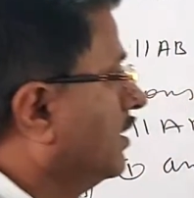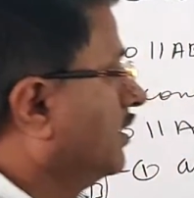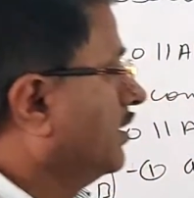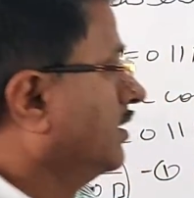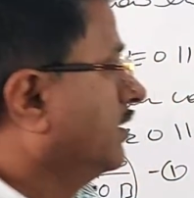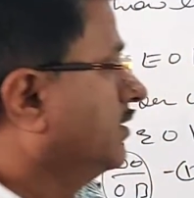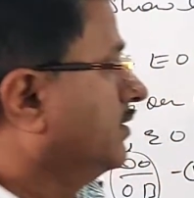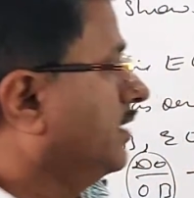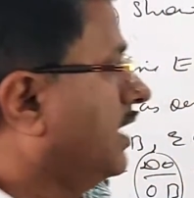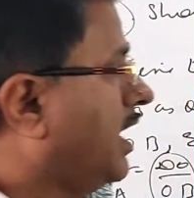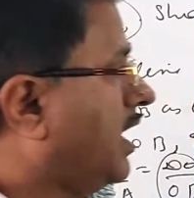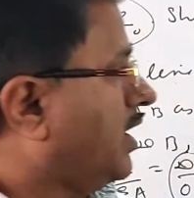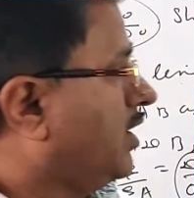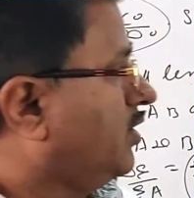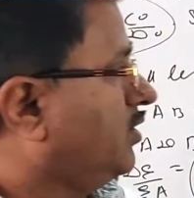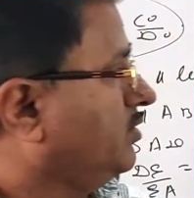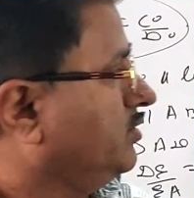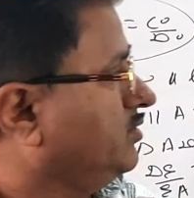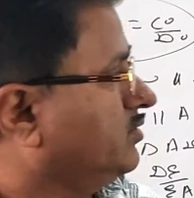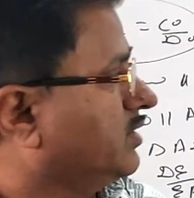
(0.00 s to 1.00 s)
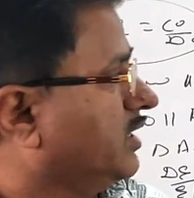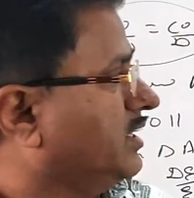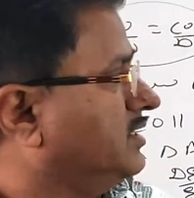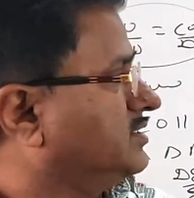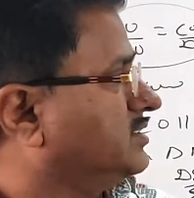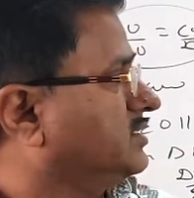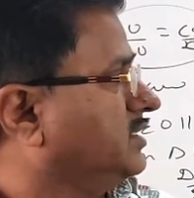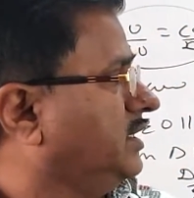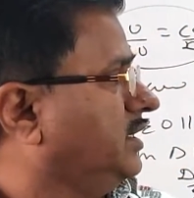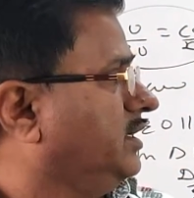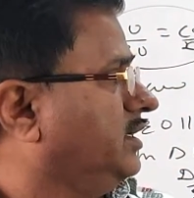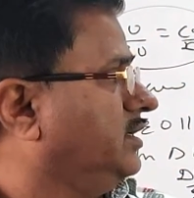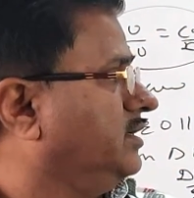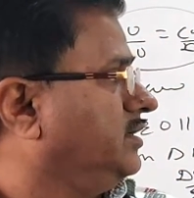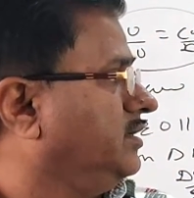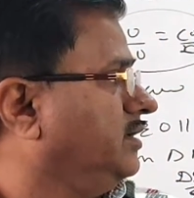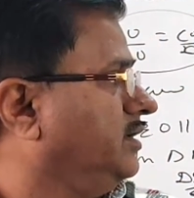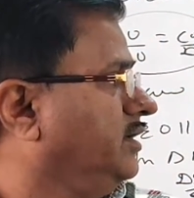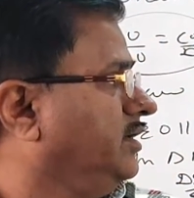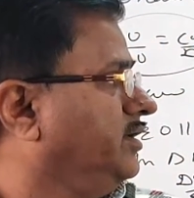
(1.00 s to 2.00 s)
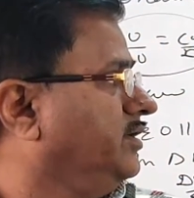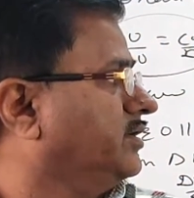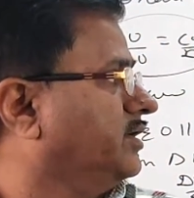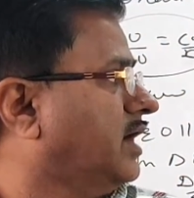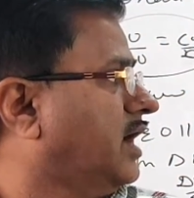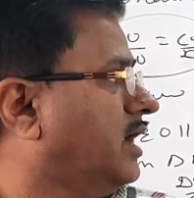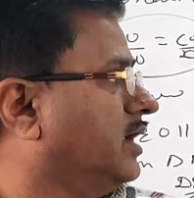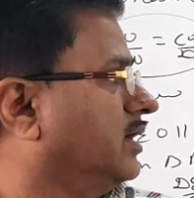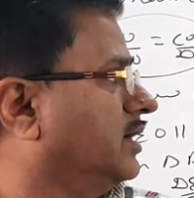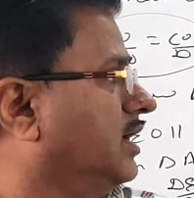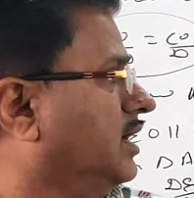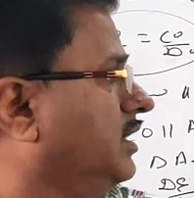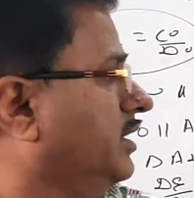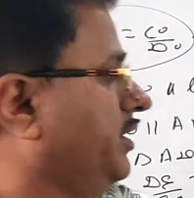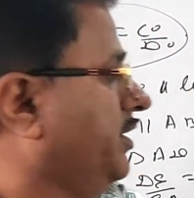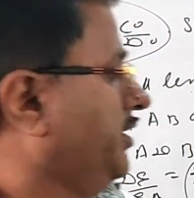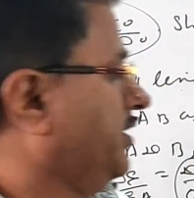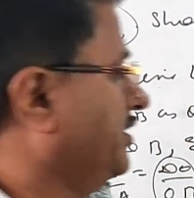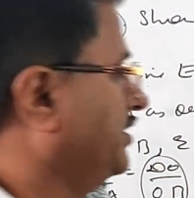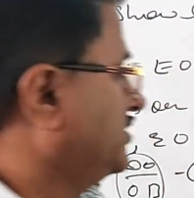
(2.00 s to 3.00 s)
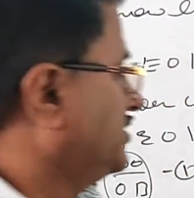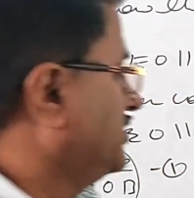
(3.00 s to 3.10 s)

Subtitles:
now you can say in triangle ADC,